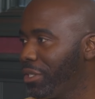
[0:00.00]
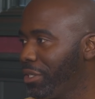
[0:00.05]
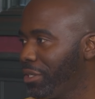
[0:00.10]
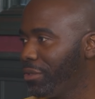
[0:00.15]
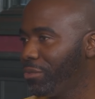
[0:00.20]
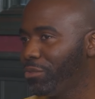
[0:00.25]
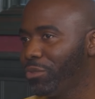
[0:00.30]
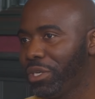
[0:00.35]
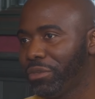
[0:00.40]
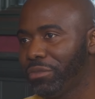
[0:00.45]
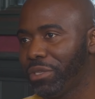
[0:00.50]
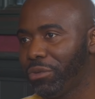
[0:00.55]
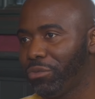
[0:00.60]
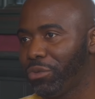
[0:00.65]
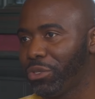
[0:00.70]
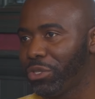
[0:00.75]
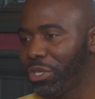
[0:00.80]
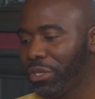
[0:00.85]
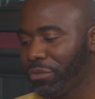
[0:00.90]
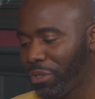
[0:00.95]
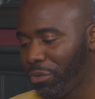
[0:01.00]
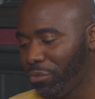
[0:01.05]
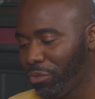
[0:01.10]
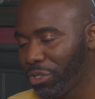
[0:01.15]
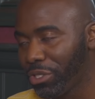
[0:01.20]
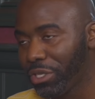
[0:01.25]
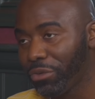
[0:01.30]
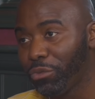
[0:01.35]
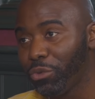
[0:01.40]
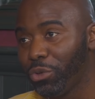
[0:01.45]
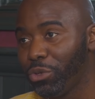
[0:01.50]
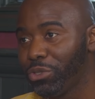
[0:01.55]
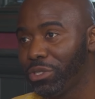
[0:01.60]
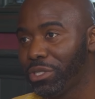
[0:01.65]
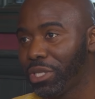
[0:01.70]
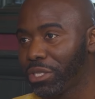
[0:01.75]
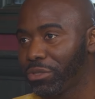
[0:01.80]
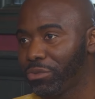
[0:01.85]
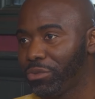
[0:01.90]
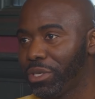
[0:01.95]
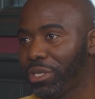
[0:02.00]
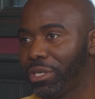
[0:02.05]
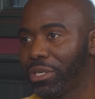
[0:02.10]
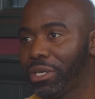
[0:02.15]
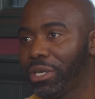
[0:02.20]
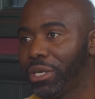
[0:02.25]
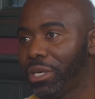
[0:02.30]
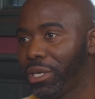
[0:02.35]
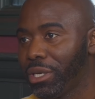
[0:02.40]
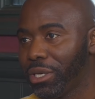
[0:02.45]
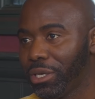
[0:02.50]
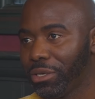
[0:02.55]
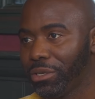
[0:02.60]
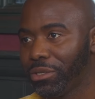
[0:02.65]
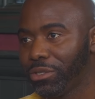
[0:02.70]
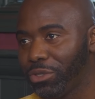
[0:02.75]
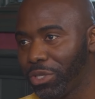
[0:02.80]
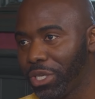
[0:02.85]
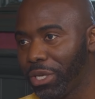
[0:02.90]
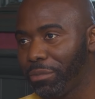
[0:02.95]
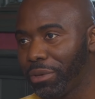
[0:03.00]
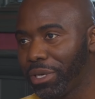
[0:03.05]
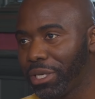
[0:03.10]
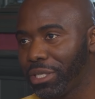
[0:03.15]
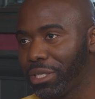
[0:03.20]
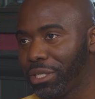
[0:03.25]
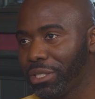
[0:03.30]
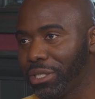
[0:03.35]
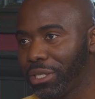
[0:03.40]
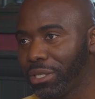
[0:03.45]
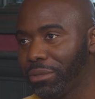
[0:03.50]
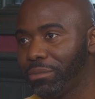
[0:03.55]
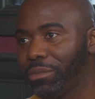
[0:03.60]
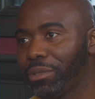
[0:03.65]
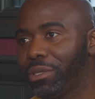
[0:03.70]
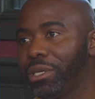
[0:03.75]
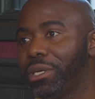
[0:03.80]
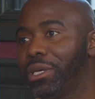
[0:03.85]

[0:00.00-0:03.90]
Mm. Wherever there is, if there is, if we lose next week, you get back in the team."